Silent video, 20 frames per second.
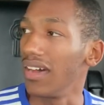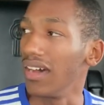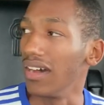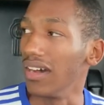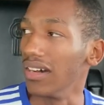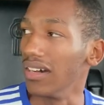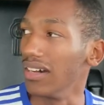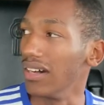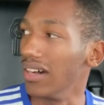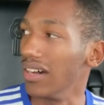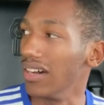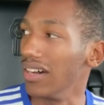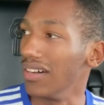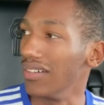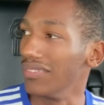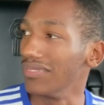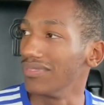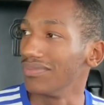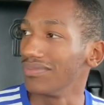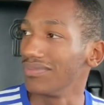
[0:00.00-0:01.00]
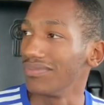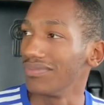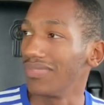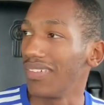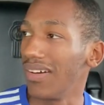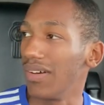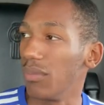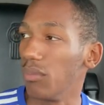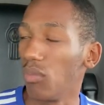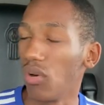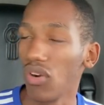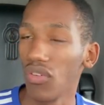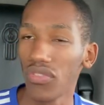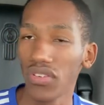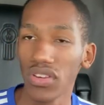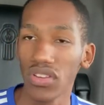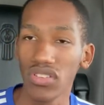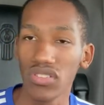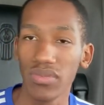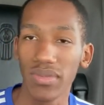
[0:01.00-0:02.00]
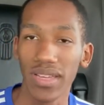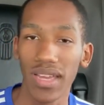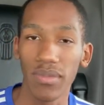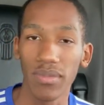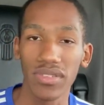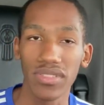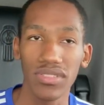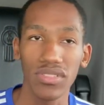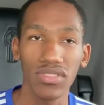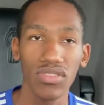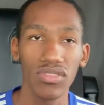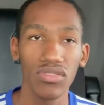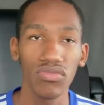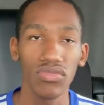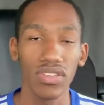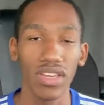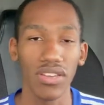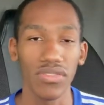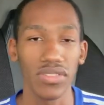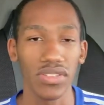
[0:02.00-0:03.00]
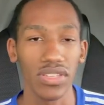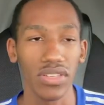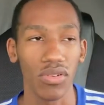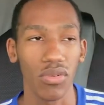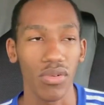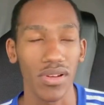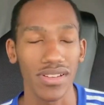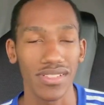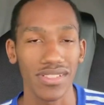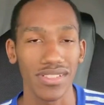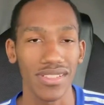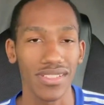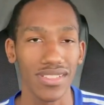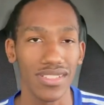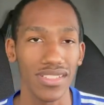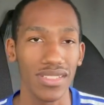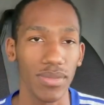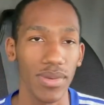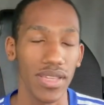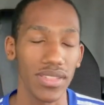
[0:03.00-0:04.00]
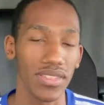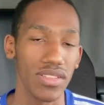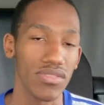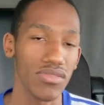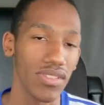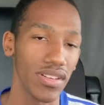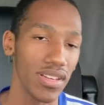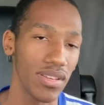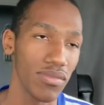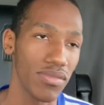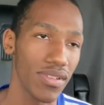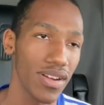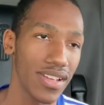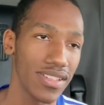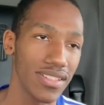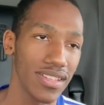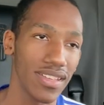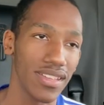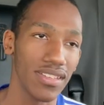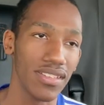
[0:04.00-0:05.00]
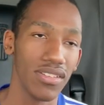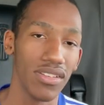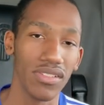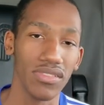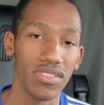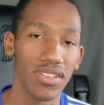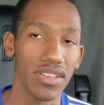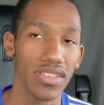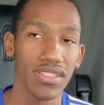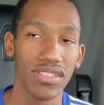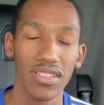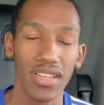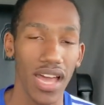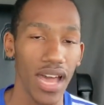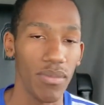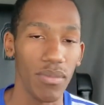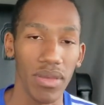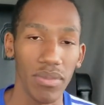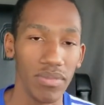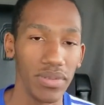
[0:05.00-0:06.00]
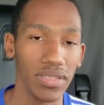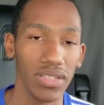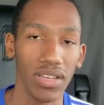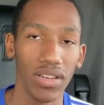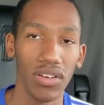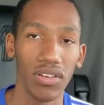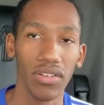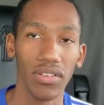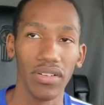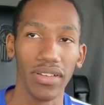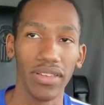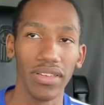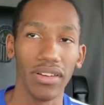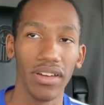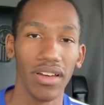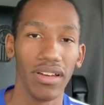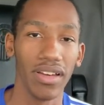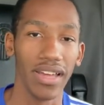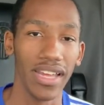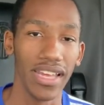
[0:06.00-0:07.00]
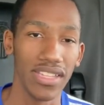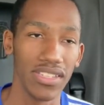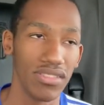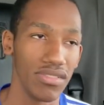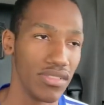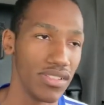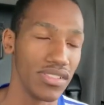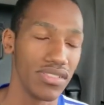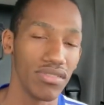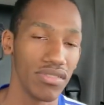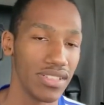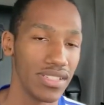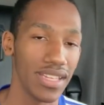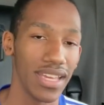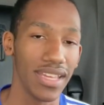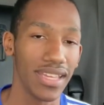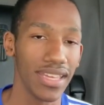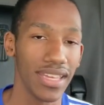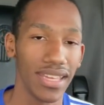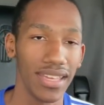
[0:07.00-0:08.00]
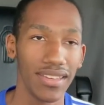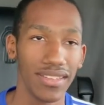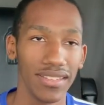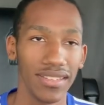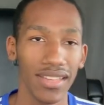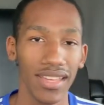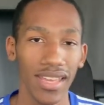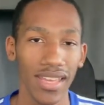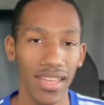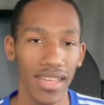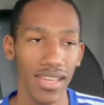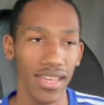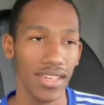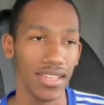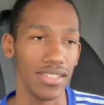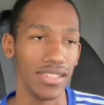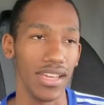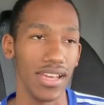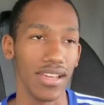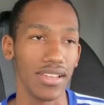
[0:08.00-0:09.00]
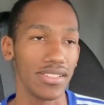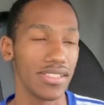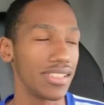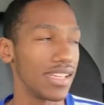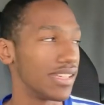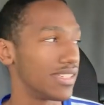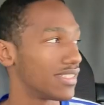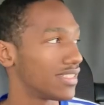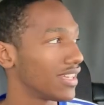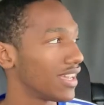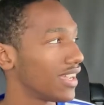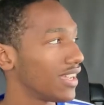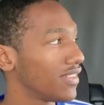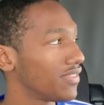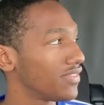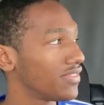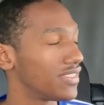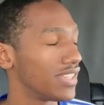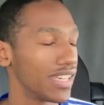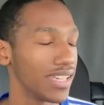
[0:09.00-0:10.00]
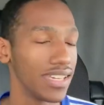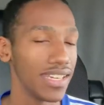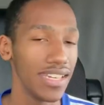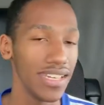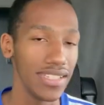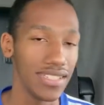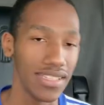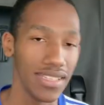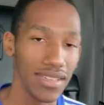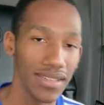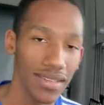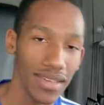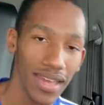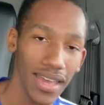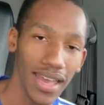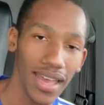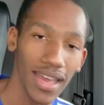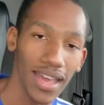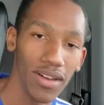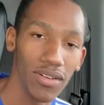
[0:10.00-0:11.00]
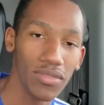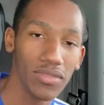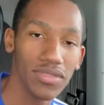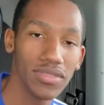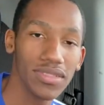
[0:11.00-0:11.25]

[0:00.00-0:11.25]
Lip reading: More videos will be coming soon. If you have any questions about the training process, just comment below. I'll answer as soon as I can. Y'all stay safe. Take it easy. Out.